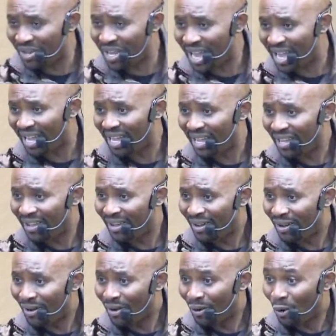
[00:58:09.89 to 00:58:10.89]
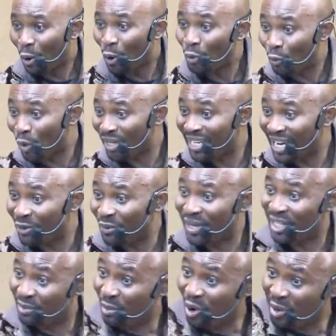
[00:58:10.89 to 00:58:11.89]
here? oh, what they're doing
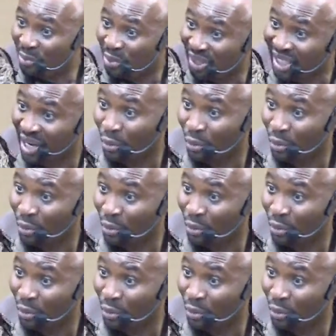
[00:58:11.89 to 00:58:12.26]
is more important than